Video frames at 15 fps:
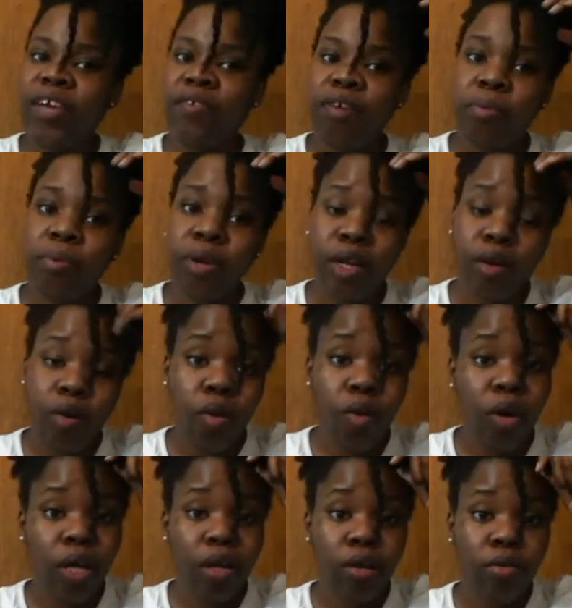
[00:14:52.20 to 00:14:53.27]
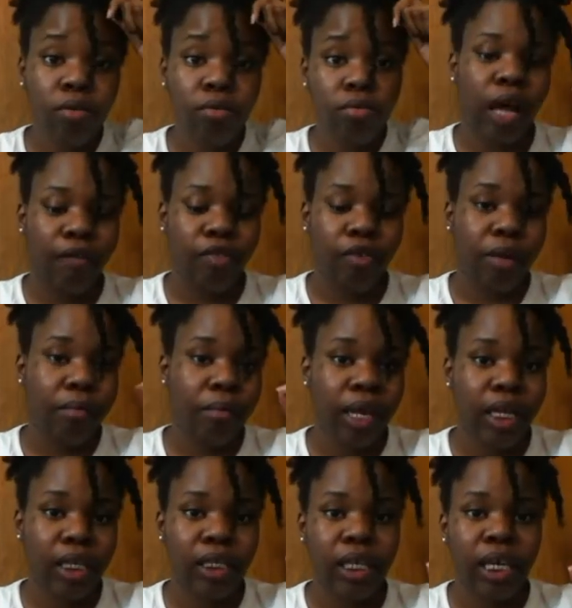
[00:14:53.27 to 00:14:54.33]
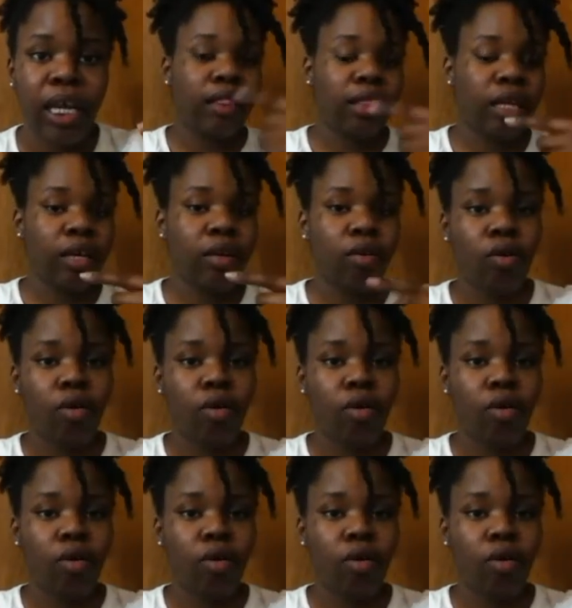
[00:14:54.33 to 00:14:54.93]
if I'm putting oil after I mist and then